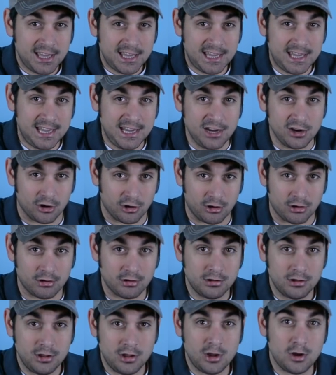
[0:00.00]
here,
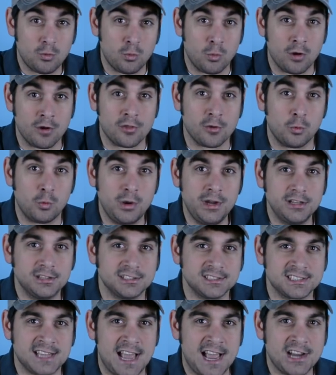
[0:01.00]
where the wheel
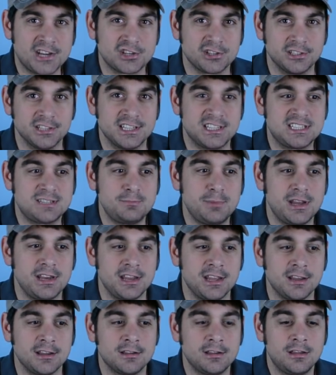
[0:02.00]
is actually
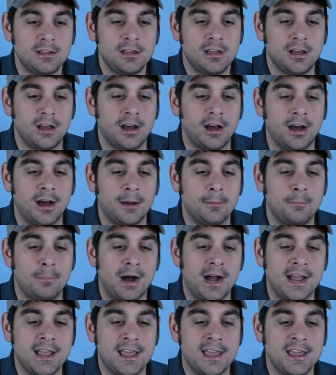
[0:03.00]
spinning
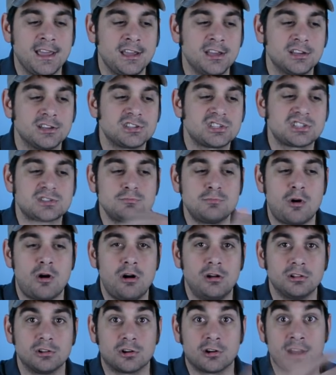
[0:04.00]
by a
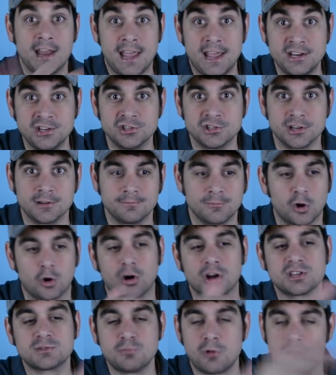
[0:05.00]
smaller engine,
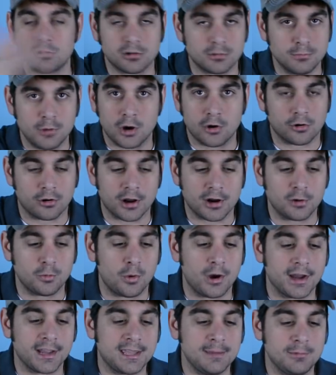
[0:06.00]
or a smaller motor. I don't know
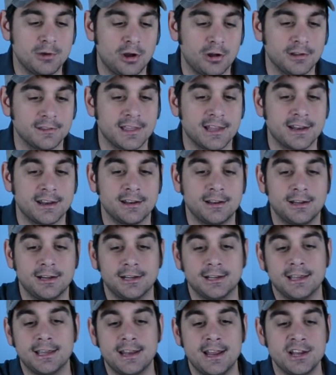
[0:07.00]
why I keep calling that
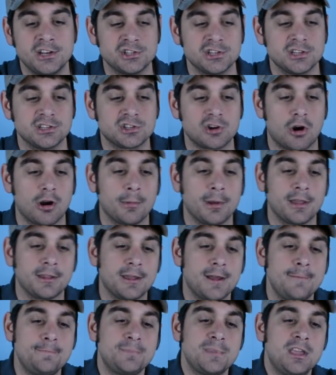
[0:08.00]
an engine. Sorry about
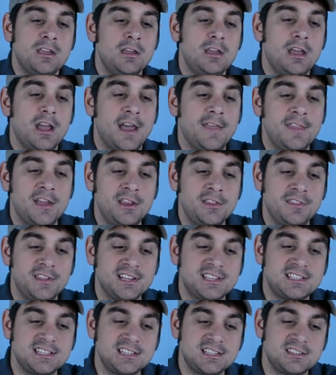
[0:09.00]
that. And then
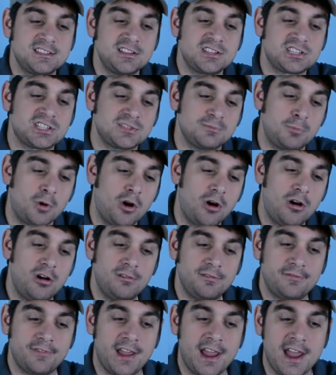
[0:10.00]
this is the small
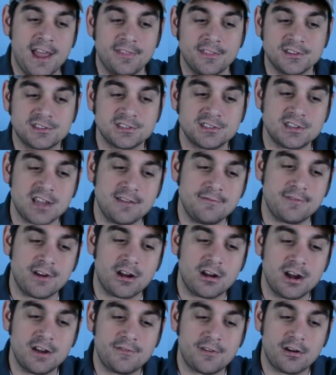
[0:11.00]
fan. This is a
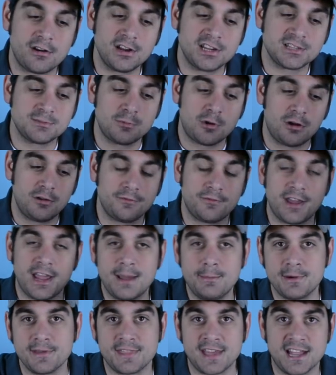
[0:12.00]
very, very small
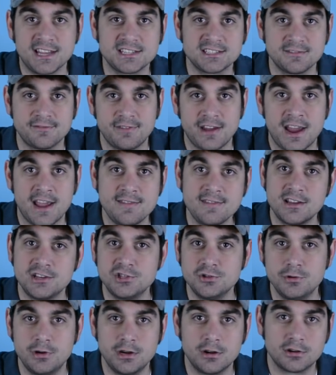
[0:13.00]
fan, but that's the fan
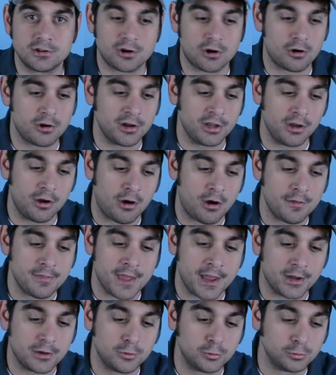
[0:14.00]
that you hear turning on
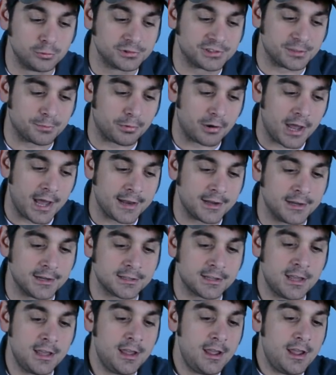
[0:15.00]
that cools the
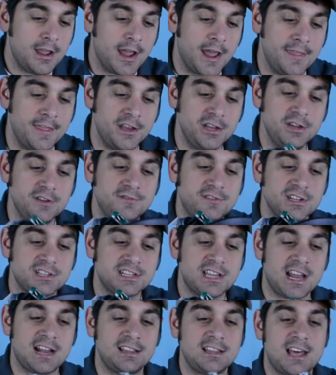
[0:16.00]
product. And then you've
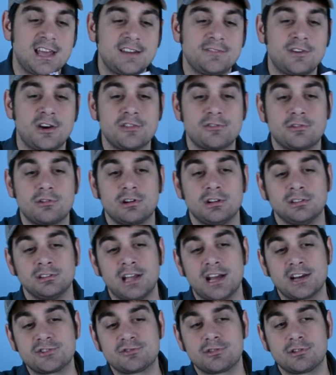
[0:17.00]
just got a lot of other
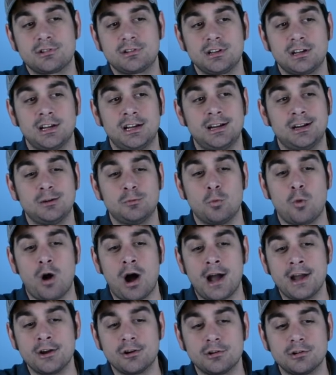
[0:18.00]
electric
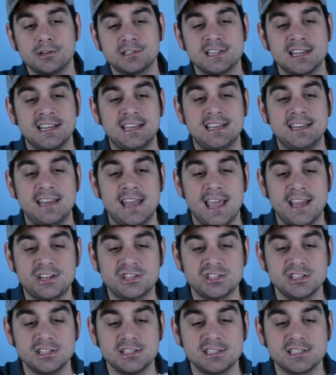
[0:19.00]
wires and
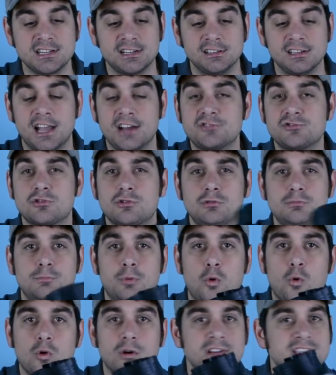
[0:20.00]
connections and electrical
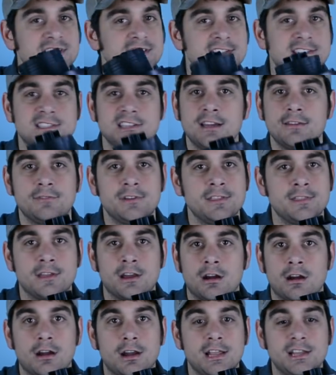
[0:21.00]
boards and stuff in
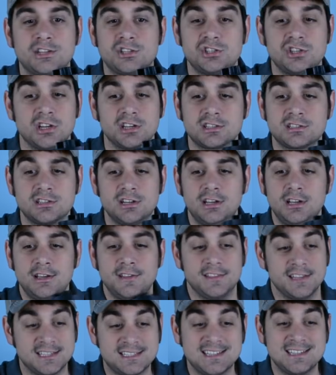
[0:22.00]
there. And it's just,
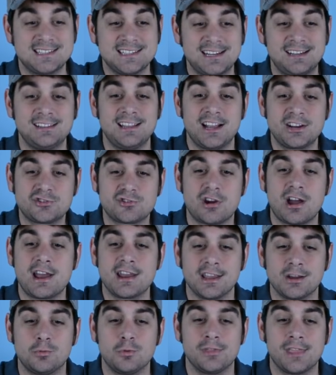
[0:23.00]
this is an
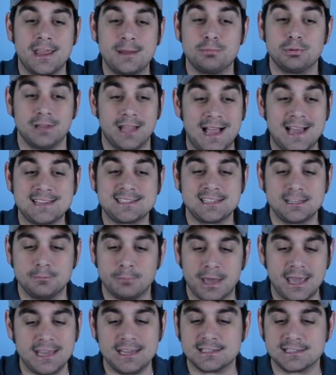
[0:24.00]
electronic with a plastic
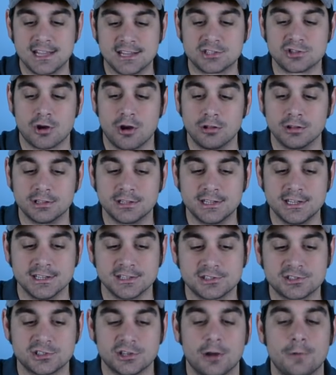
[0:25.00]
base. That's all it
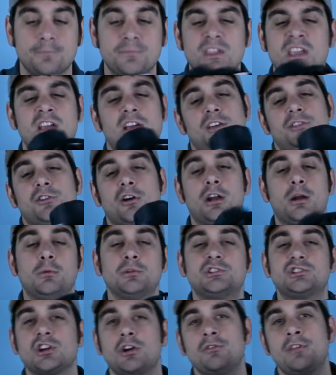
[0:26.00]
is. So thought I
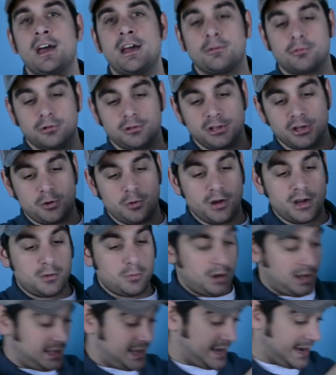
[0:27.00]
would show that really quick
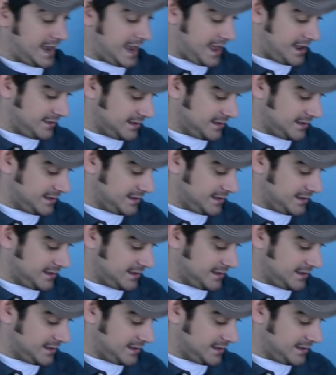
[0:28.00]
while I had